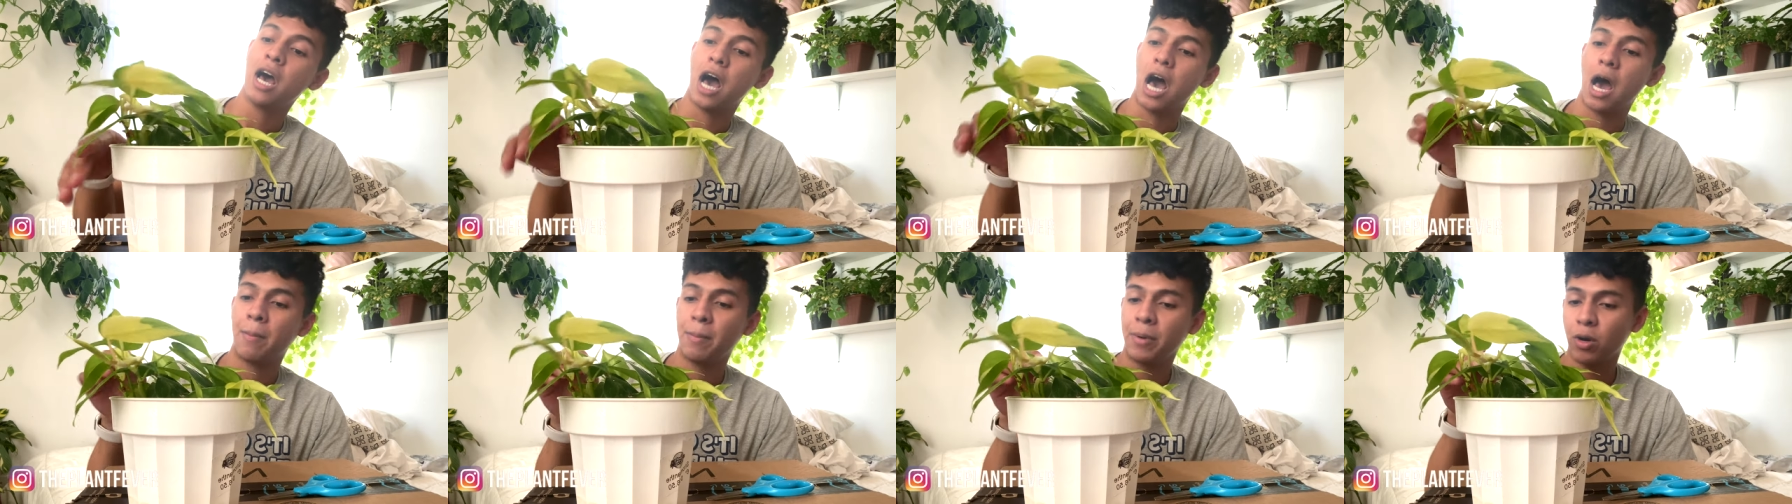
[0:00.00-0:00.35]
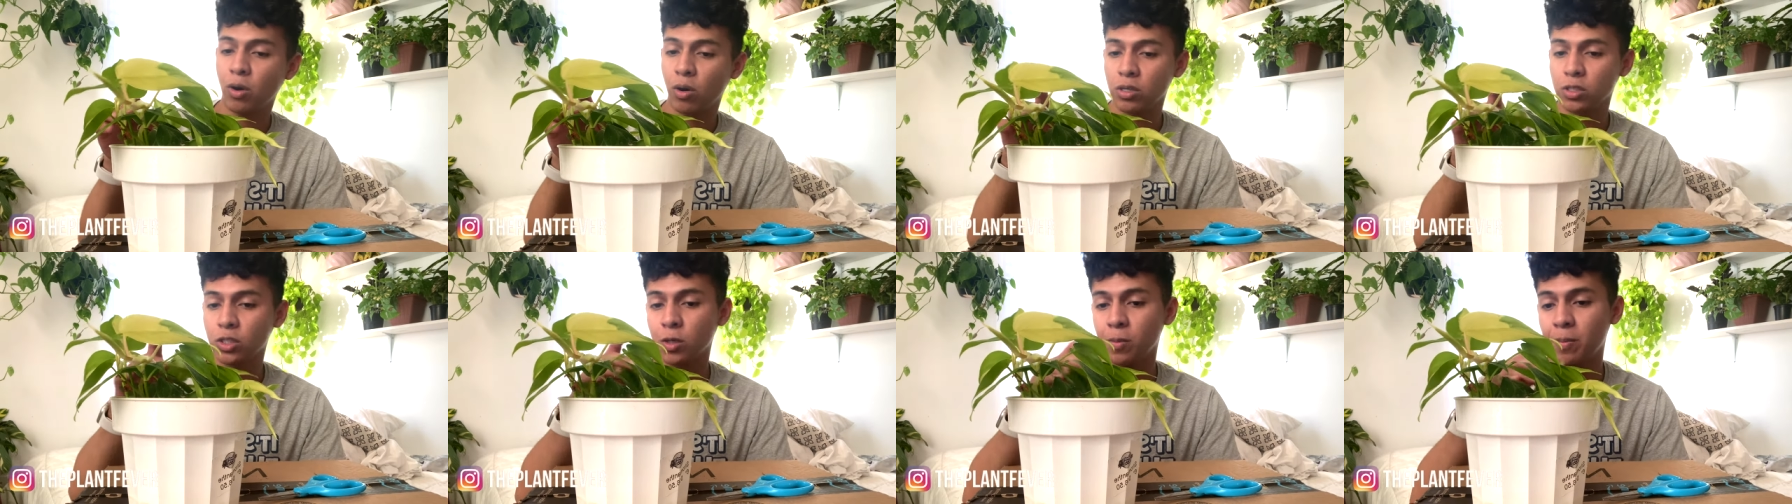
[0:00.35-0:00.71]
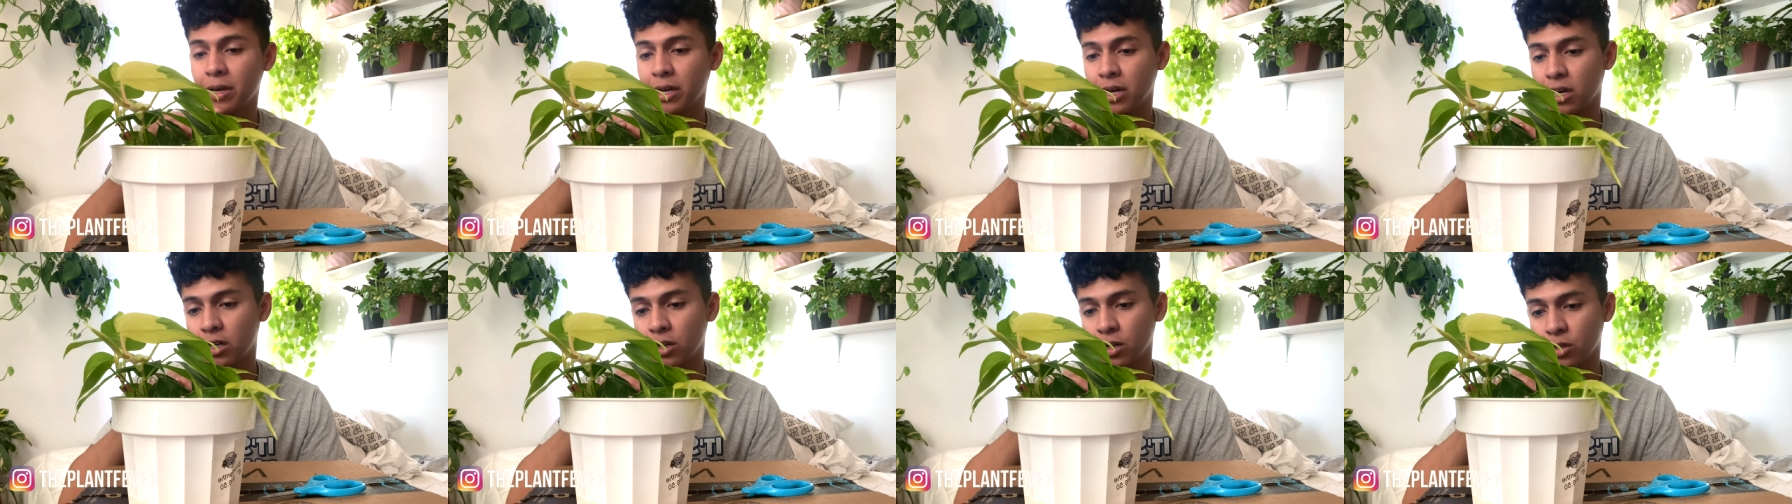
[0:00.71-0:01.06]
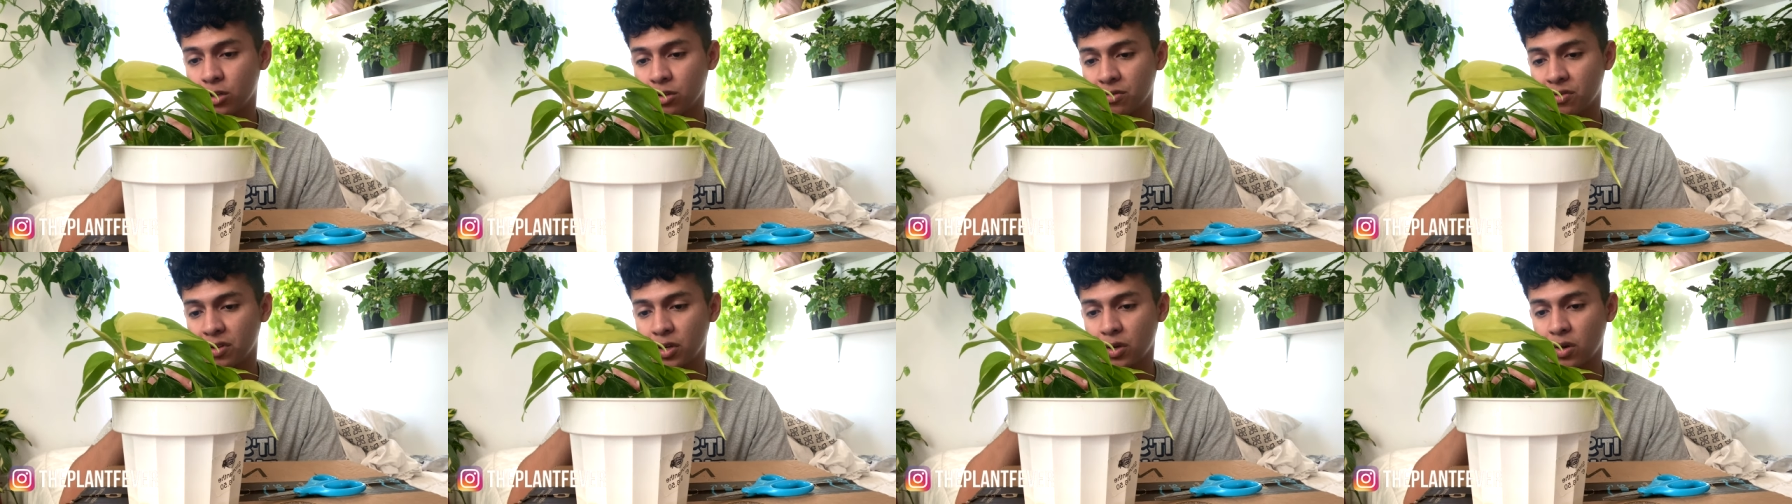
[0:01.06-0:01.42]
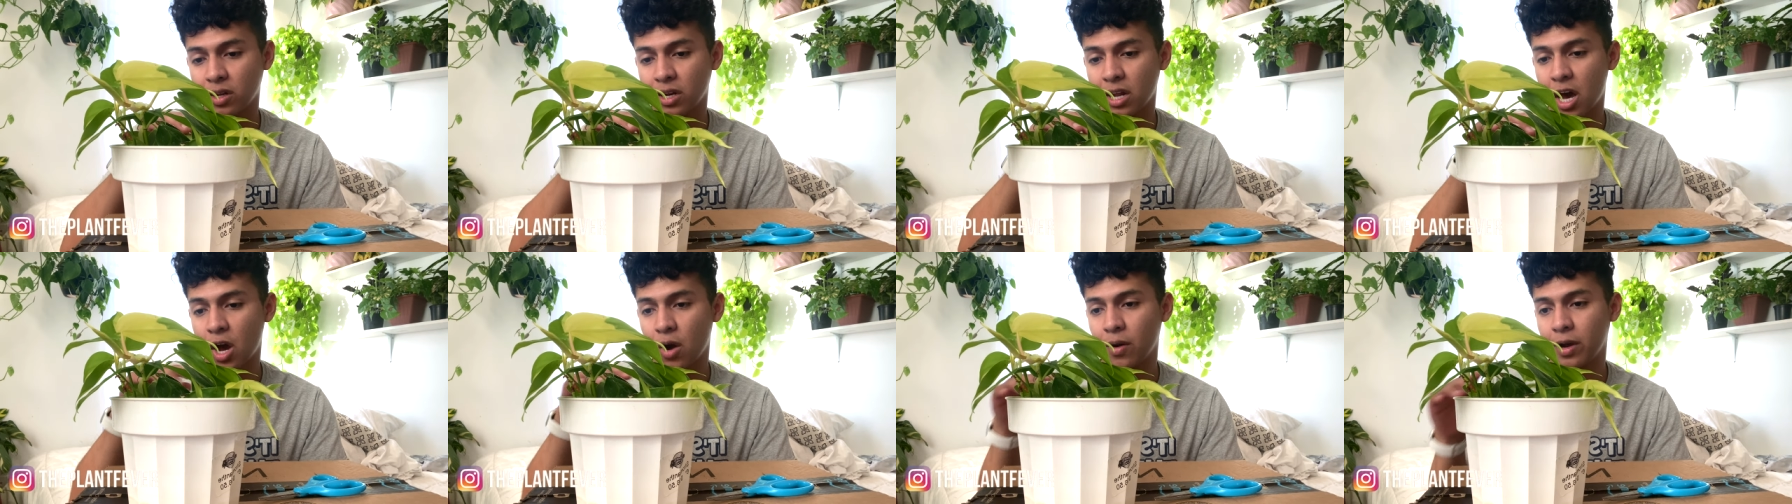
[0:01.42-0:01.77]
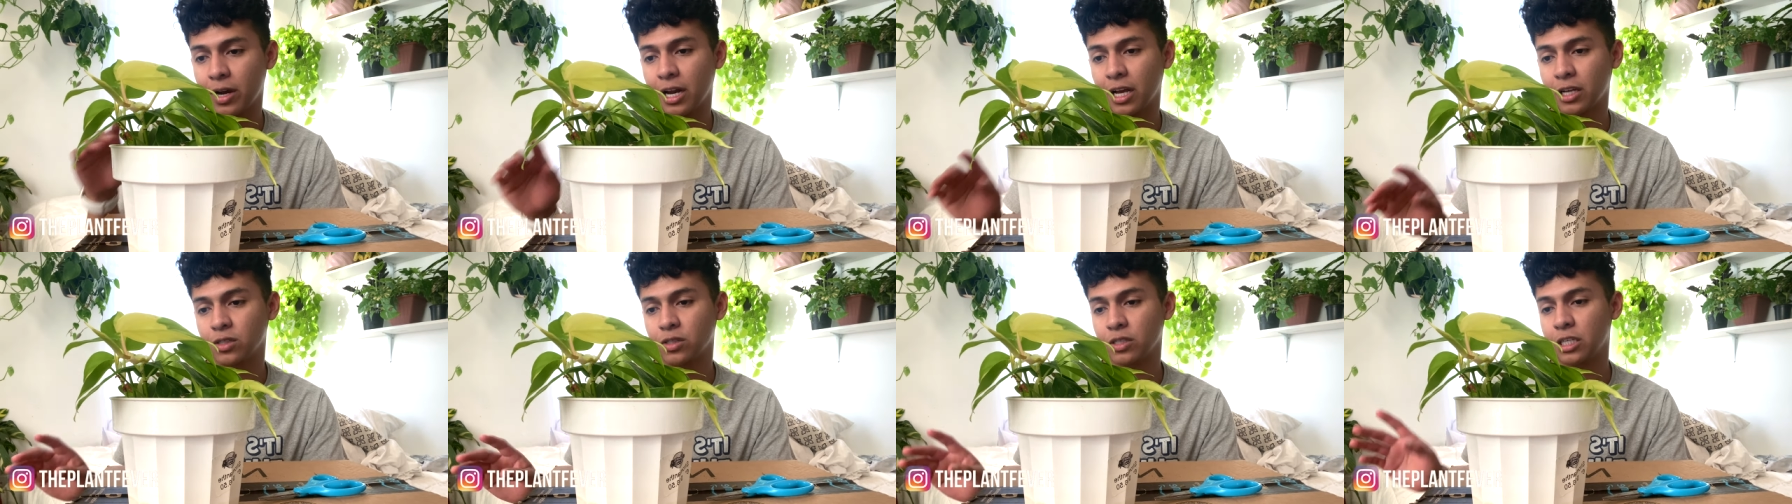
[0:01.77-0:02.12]
I might also make another video on how I
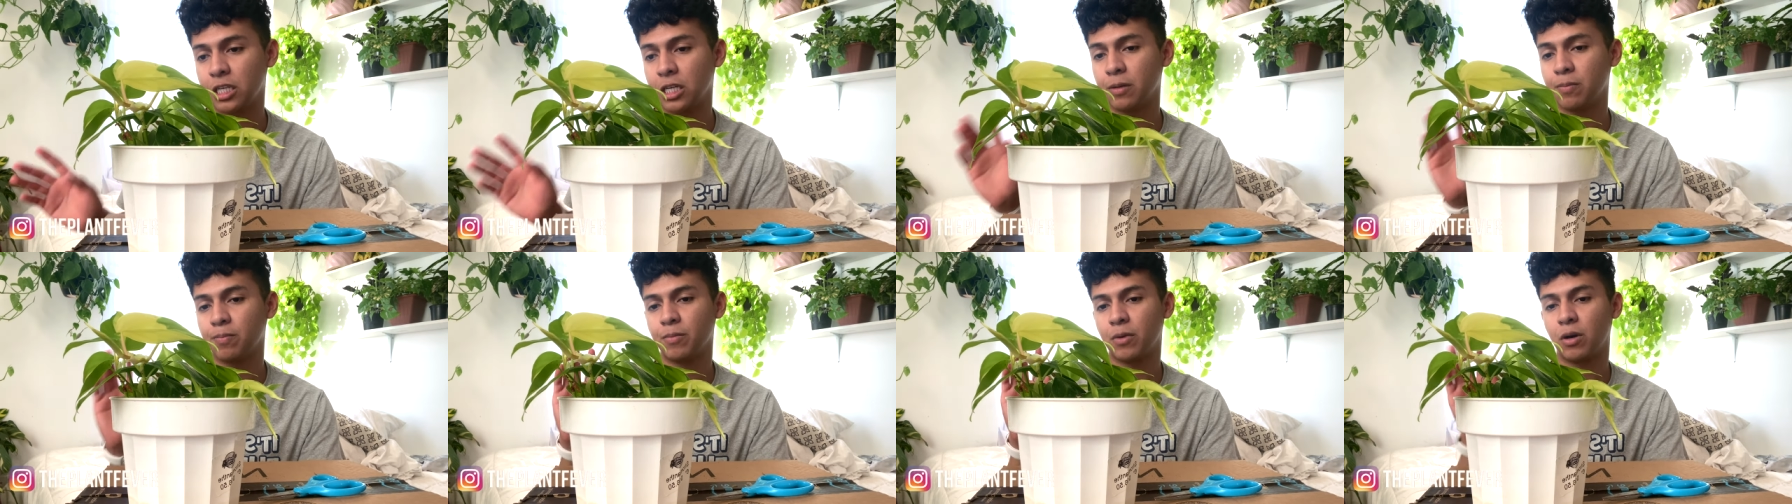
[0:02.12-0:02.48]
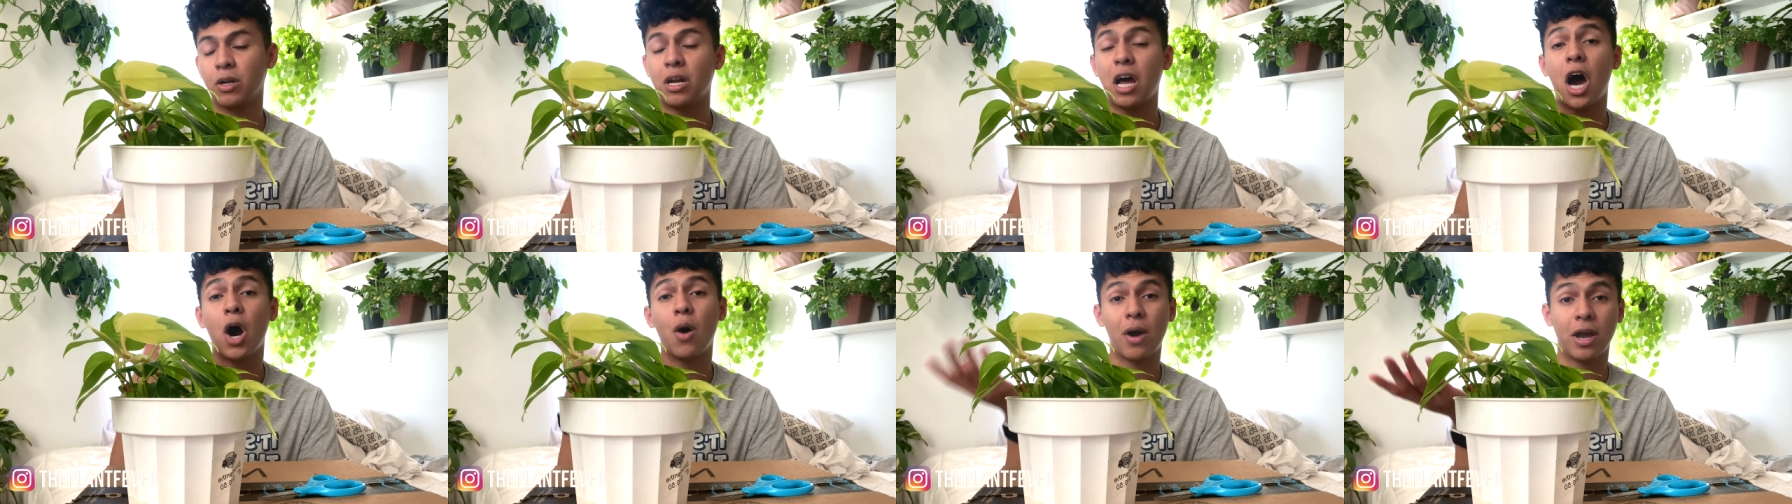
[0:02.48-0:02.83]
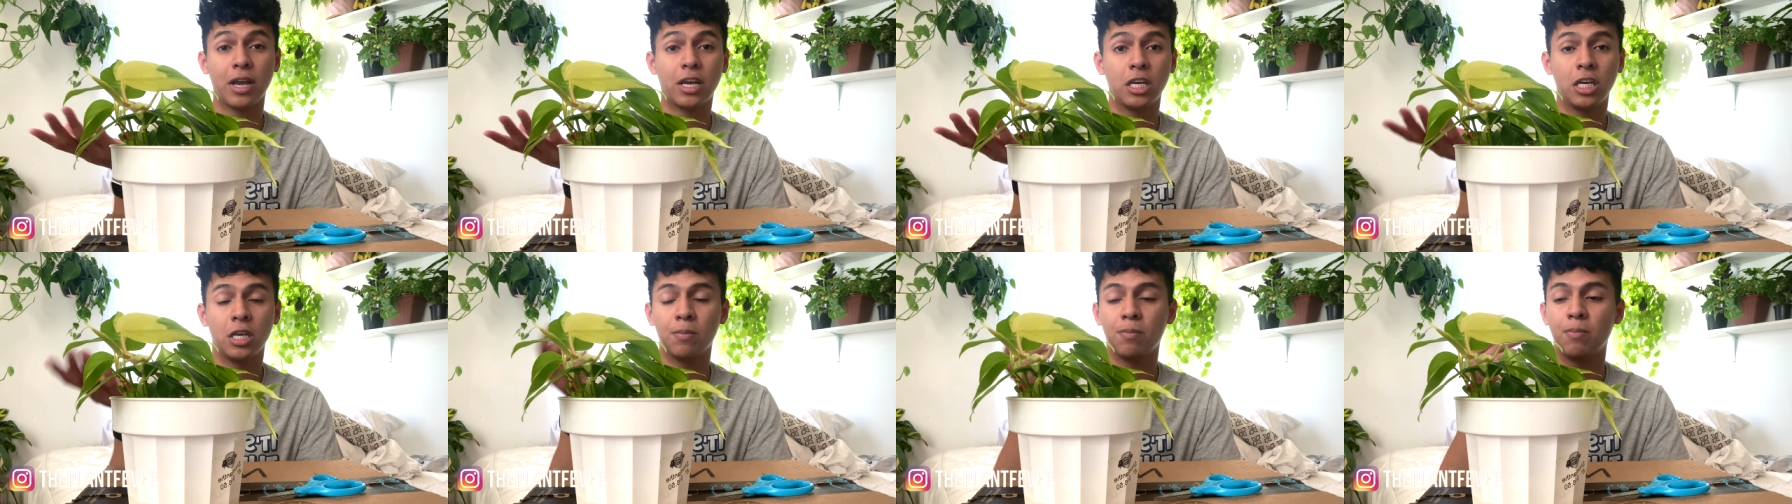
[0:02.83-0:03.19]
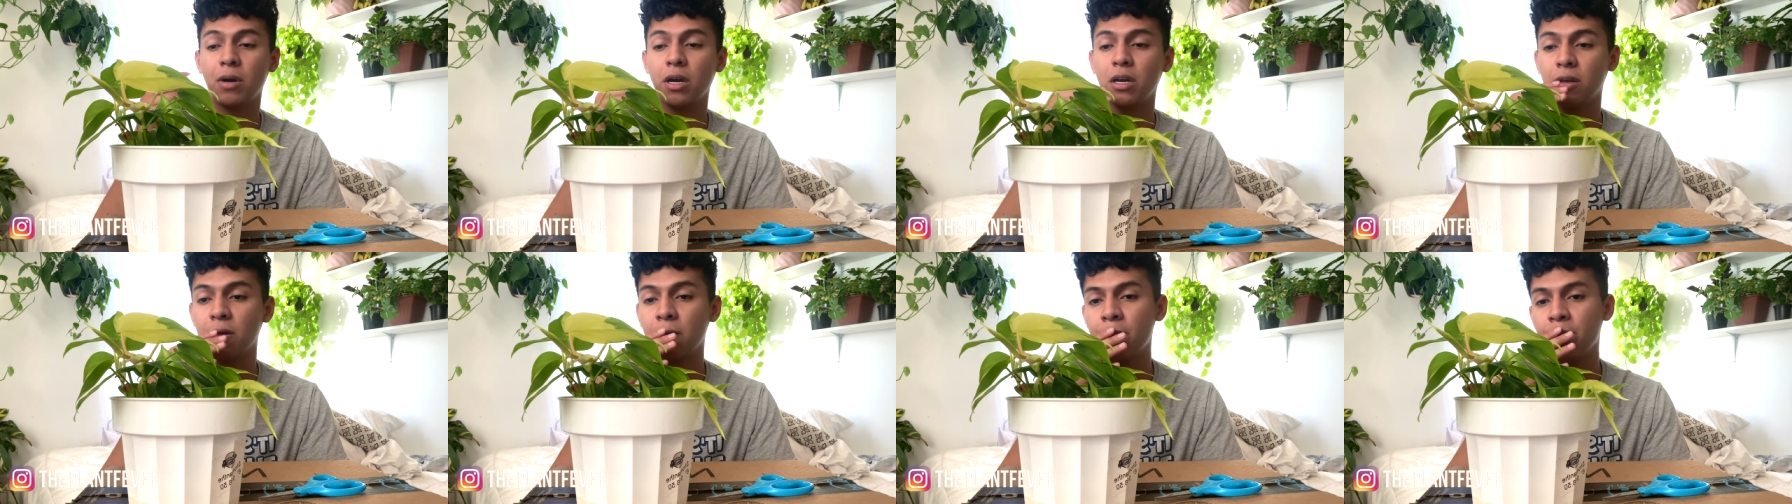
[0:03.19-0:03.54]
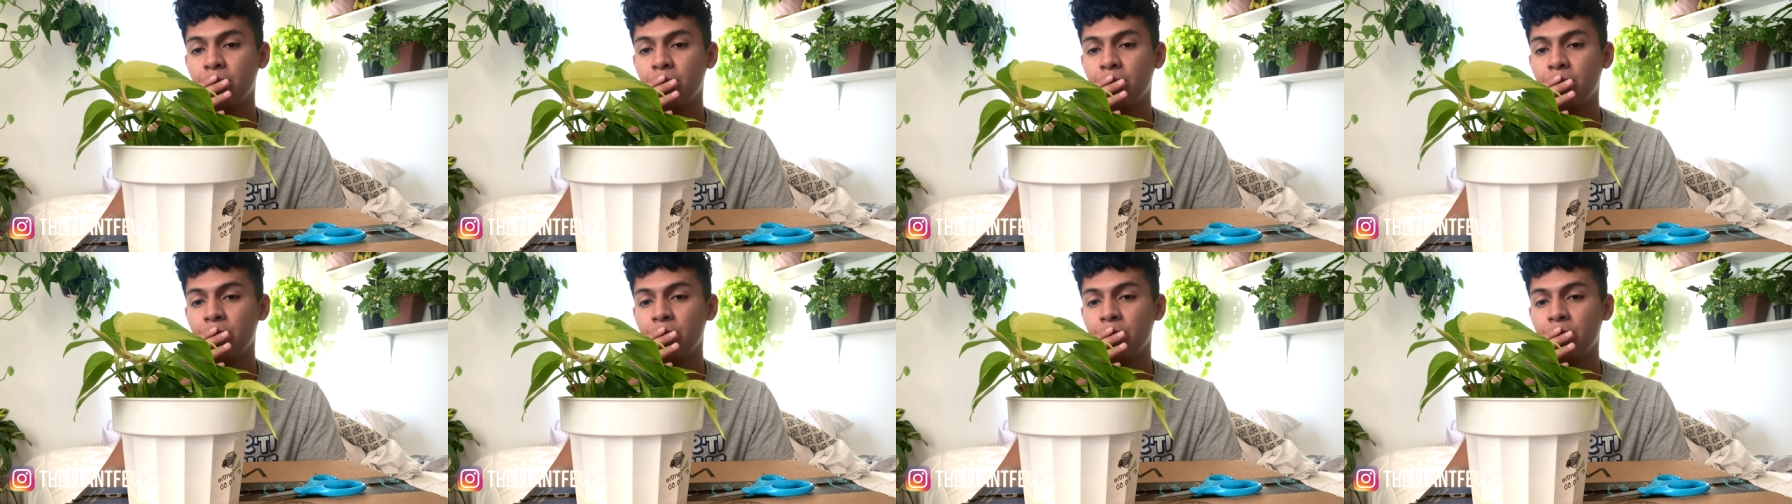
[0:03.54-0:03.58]
like to keep, on how I keep my